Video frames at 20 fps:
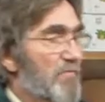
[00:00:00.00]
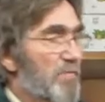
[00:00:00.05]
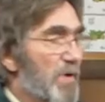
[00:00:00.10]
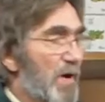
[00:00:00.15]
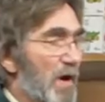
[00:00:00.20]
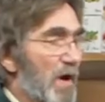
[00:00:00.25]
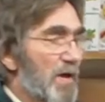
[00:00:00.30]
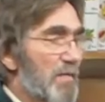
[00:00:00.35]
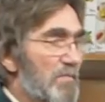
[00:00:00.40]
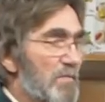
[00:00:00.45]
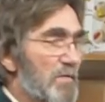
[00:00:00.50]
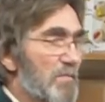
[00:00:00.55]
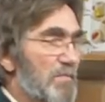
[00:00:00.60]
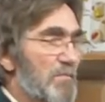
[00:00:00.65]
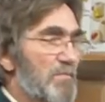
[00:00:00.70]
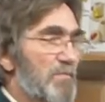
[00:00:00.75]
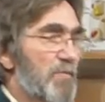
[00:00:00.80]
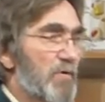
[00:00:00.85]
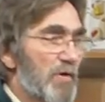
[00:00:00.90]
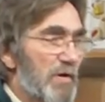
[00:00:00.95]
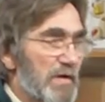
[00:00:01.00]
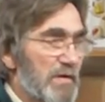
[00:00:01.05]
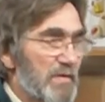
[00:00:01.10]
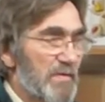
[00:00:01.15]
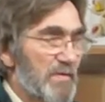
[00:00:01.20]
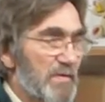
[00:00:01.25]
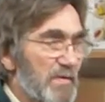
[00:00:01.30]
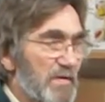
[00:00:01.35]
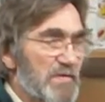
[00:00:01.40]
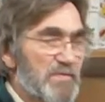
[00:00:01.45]
a problem
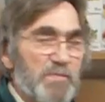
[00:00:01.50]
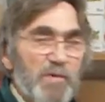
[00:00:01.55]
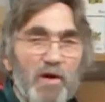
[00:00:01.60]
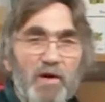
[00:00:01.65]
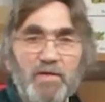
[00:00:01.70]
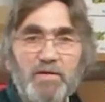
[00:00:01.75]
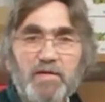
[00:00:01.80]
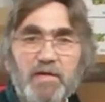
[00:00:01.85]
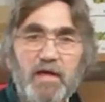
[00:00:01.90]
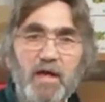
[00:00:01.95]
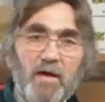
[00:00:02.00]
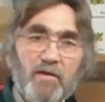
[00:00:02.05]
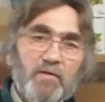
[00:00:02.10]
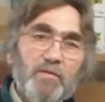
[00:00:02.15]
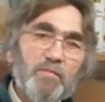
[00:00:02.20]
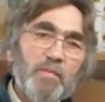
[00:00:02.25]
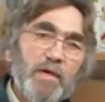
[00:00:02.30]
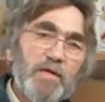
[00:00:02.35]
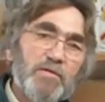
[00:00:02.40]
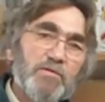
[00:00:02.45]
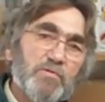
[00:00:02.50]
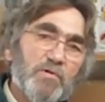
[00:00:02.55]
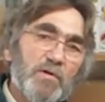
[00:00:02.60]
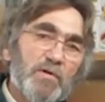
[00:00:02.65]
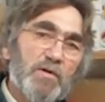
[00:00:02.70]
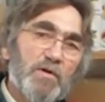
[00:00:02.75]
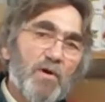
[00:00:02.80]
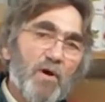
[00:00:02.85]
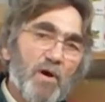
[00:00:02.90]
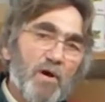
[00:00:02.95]
putting this product together, make sure
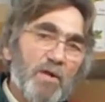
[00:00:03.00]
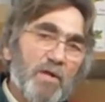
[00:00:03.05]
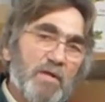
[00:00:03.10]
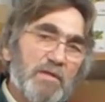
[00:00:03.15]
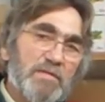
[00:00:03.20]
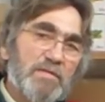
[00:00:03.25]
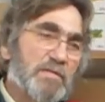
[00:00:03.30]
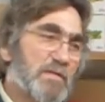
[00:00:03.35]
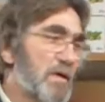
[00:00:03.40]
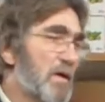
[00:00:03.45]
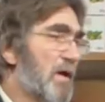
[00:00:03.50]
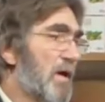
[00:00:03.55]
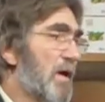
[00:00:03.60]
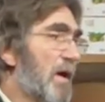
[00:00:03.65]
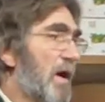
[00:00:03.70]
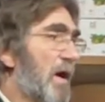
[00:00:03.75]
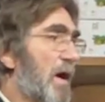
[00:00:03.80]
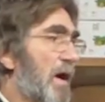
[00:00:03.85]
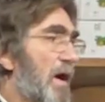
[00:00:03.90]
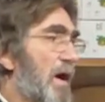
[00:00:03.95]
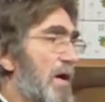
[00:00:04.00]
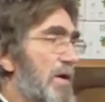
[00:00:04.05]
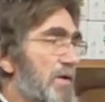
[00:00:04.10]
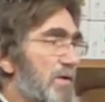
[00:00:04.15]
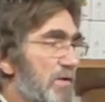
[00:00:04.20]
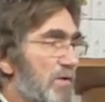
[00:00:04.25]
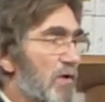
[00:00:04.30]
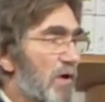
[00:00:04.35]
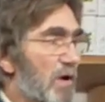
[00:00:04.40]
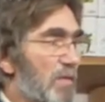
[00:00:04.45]
you call us. You
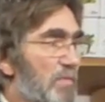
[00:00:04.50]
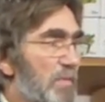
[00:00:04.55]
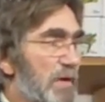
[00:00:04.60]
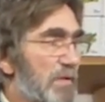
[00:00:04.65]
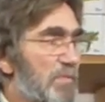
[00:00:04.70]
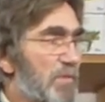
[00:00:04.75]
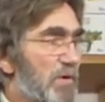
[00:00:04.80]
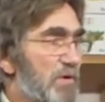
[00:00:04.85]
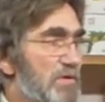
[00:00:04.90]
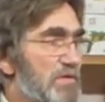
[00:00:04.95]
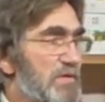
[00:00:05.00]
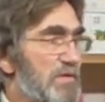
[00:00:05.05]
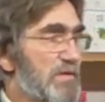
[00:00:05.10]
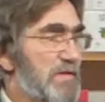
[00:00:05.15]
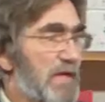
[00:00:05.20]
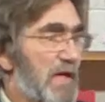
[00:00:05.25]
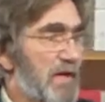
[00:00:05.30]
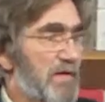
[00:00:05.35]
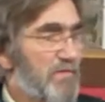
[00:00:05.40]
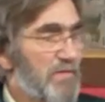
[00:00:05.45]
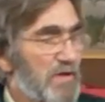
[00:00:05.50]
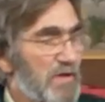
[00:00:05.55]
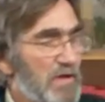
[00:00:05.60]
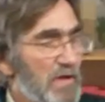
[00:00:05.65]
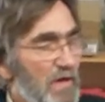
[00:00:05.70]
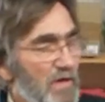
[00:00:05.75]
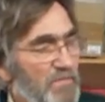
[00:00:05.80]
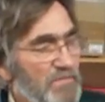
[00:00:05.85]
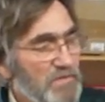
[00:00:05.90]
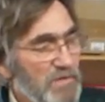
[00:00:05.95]
can call me personally, David at
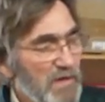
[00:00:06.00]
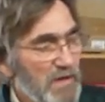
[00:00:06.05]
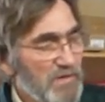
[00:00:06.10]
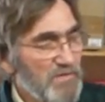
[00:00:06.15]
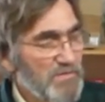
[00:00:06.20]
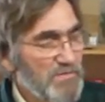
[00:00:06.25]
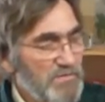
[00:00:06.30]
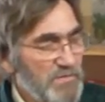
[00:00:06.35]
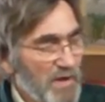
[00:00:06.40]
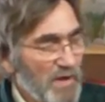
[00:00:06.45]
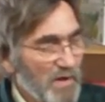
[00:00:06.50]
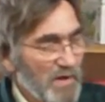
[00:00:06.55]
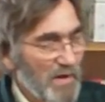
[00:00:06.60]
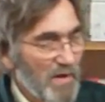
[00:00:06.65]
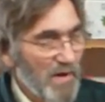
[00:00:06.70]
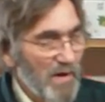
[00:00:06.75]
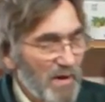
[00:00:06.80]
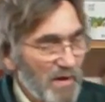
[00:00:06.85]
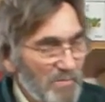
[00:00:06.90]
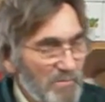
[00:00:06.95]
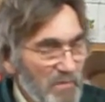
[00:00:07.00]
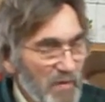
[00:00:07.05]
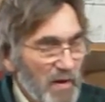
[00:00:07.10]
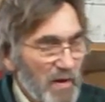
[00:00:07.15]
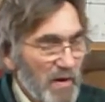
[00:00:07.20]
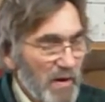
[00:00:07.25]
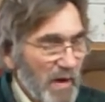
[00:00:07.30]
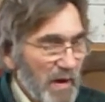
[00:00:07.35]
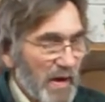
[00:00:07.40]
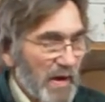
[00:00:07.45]
elvesandangels.com,
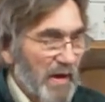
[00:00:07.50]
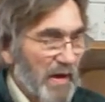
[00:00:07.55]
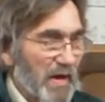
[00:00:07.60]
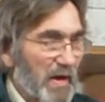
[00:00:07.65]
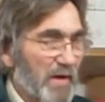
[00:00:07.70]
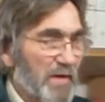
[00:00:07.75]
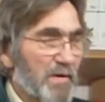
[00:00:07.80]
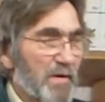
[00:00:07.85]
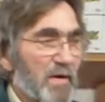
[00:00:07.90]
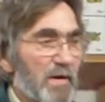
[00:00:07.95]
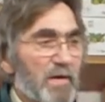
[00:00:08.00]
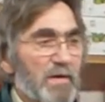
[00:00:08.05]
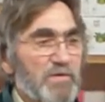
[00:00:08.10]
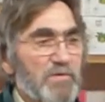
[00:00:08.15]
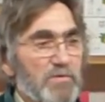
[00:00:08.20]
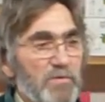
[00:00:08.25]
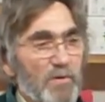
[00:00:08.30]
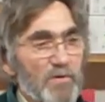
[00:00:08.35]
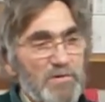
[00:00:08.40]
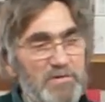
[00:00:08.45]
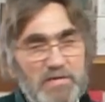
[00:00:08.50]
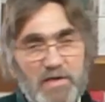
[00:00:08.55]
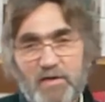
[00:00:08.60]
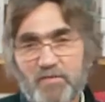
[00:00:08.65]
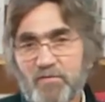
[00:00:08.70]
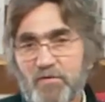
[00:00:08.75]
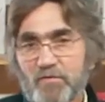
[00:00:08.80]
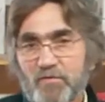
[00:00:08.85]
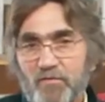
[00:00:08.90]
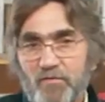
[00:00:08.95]
and
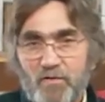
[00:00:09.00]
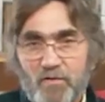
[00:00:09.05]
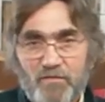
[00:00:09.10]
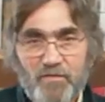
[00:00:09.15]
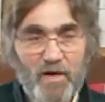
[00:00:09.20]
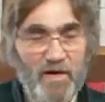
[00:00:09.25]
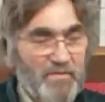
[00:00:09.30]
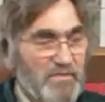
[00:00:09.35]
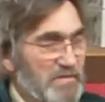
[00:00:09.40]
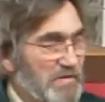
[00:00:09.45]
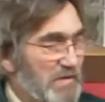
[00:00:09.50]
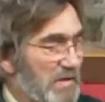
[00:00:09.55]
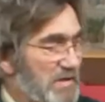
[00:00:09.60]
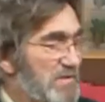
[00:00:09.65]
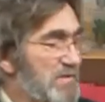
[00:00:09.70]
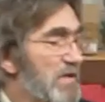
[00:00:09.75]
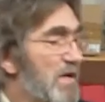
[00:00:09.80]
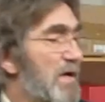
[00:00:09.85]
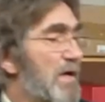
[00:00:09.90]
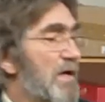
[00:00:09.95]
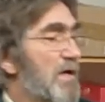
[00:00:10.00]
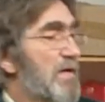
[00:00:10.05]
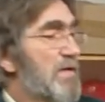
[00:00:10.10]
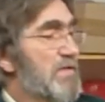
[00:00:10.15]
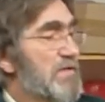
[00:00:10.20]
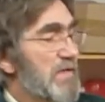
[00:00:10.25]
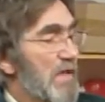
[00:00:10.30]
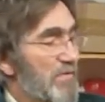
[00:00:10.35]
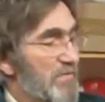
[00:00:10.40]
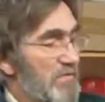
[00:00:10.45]

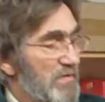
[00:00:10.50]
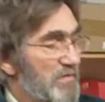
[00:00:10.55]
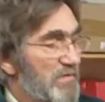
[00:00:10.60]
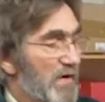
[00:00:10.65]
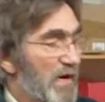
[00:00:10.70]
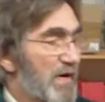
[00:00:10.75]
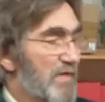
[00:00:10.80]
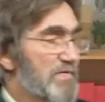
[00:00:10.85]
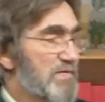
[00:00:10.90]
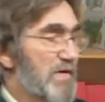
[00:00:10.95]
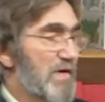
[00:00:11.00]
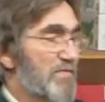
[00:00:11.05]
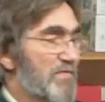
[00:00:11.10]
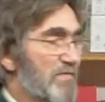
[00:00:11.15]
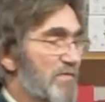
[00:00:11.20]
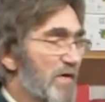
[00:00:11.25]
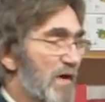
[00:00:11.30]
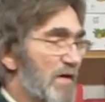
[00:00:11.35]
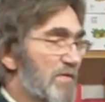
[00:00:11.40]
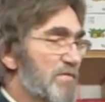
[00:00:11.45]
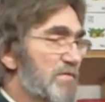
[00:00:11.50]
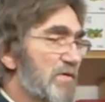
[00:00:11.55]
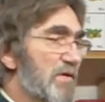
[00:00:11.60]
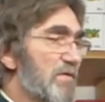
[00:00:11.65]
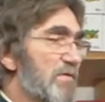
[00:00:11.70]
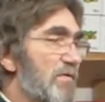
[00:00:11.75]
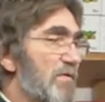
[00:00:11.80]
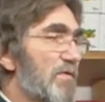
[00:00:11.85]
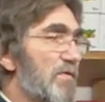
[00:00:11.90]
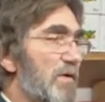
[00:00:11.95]
207-456-7575 is our
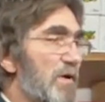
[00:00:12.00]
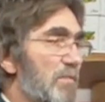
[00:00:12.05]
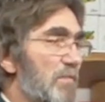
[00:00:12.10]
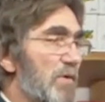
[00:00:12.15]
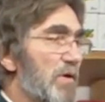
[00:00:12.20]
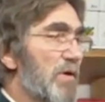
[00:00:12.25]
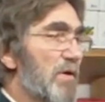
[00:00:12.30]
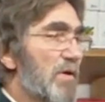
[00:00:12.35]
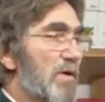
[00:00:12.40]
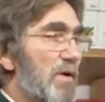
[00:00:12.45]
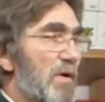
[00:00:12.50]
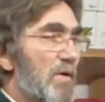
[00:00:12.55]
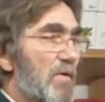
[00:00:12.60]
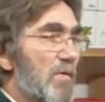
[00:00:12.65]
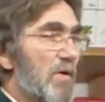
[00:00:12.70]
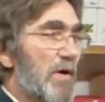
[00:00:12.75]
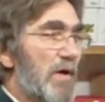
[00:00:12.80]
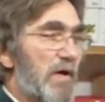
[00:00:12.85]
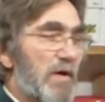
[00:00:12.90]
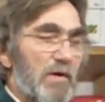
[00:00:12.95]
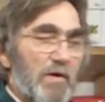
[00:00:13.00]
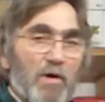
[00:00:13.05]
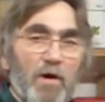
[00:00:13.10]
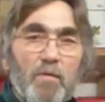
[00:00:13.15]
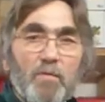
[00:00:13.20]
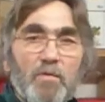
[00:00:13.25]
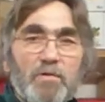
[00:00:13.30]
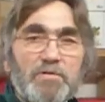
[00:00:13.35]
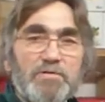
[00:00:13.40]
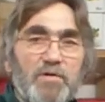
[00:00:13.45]
phone number. We're here
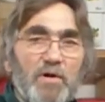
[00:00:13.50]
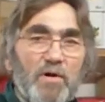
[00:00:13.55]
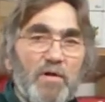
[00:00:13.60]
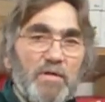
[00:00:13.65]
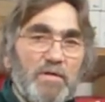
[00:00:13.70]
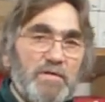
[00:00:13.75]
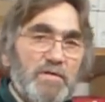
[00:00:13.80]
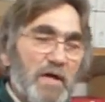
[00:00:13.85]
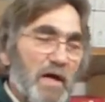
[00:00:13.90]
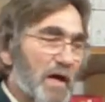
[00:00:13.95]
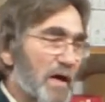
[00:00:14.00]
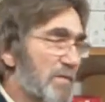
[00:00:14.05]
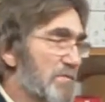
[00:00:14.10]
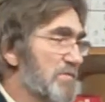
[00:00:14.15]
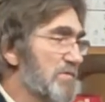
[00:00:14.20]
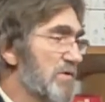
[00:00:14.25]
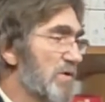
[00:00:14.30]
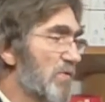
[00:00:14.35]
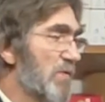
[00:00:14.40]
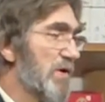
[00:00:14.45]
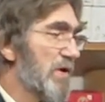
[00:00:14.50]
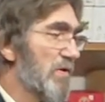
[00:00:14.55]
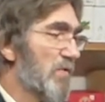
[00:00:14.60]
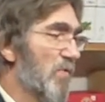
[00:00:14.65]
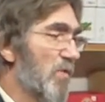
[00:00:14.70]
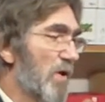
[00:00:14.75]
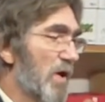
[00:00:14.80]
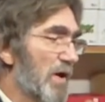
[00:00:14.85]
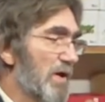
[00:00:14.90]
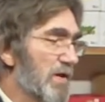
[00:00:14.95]
almost all the time, so we can
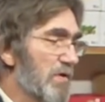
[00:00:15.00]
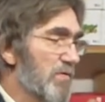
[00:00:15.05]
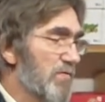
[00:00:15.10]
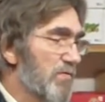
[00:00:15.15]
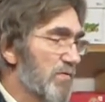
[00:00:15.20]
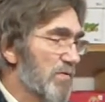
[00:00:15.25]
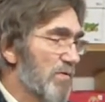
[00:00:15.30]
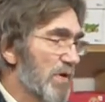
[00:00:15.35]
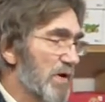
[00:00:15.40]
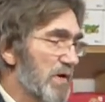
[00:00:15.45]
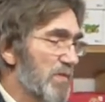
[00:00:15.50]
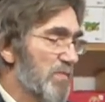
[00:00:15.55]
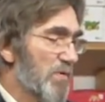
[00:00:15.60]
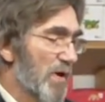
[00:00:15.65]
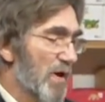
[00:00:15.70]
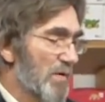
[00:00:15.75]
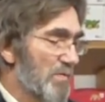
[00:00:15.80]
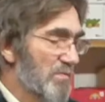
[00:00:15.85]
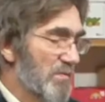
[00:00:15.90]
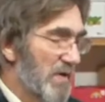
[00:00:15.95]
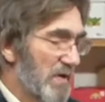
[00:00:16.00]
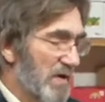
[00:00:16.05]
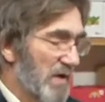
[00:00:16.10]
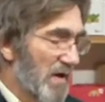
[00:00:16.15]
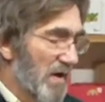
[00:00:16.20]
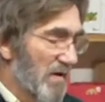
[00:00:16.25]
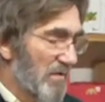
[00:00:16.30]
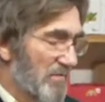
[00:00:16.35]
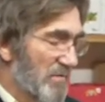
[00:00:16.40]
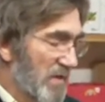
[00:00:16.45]
walk you through any problem that you
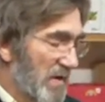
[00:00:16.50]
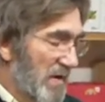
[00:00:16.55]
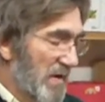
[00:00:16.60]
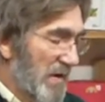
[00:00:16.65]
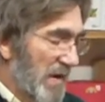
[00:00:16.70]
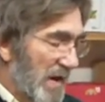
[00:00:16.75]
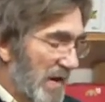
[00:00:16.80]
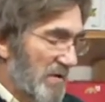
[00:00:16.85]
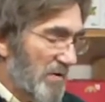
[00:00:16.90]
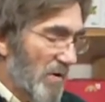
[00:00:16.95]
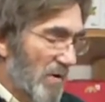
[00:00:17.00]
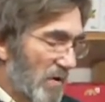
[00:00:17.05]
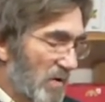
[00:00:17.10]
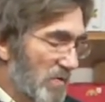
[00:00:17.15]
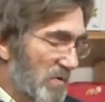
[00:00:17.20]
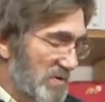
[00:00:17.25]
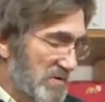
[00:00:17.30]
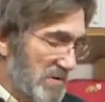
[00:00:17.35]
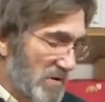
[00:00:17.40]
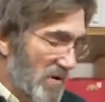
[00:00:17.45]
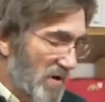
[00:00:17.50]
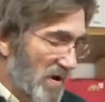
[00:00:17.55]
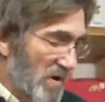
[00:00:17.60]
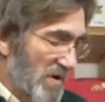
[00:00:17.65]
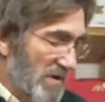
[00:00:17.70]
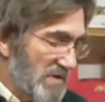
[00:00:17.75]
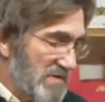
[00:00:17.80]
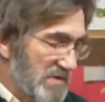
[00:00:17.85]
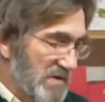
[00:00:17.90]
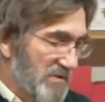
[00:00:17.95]
have. And always
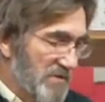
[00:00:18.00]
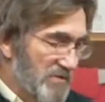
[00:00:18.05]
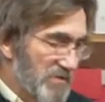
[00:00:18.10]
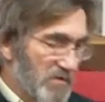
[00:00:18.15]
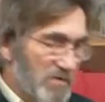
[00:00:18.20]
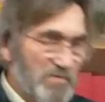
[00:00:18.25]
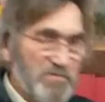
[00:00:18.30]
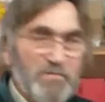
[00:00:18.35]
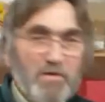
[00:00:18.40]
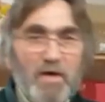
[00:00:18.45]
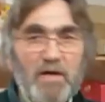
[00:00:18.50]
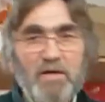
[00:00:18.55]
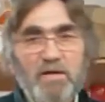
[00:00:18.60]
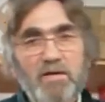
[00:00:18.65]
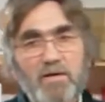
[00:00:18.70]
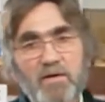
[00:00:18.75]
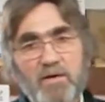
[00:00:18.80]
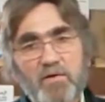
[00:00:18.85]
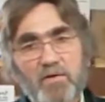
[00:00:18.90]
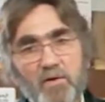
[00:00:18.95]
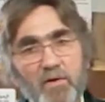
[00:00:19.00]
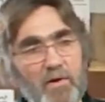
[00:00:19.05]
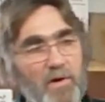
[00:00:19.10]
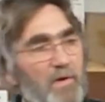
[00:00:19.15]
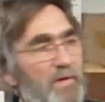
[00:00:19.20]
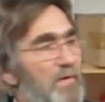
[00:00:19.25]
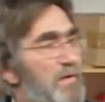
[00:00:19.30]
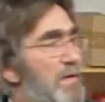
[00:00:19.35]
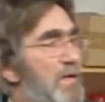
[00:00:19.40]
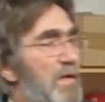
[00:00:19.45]
call us if you're struggling at
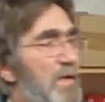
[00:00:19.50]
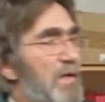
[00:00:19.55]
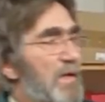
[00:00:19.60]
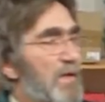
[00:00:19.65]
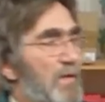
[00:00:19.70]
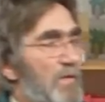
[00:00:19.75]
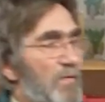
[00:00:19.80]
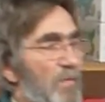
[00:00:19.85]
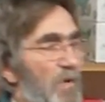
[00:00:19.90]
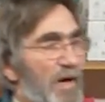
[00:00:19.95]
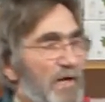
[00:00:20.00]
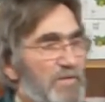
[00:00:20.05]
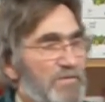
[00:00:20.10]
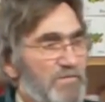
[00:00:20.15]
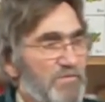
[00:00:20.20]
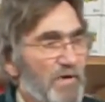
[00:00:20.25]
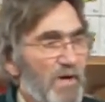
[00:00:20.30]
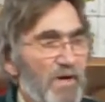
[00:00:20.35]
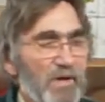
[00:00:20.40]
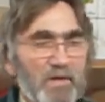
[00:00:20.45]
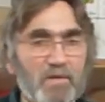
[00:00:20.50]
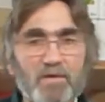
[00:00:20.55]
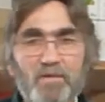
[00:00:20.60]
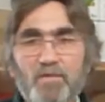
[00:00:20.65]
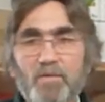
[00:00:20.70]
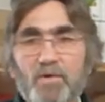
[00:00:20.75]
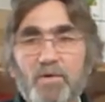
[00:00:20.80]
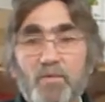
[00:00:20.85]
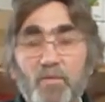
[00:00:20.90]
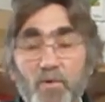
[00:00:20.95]
all. Why struggle?
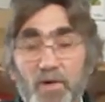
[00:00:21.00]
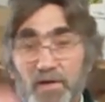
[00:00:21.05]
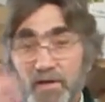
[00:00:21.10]
We